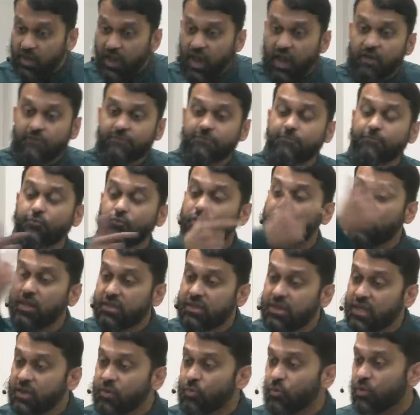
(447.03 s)

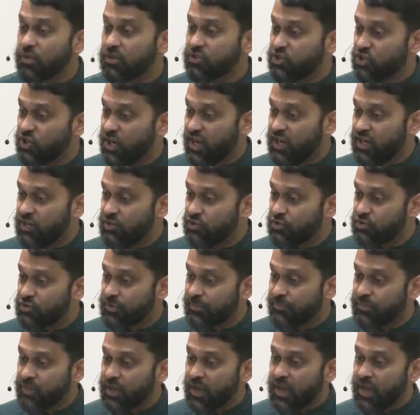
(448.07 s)
everything will change.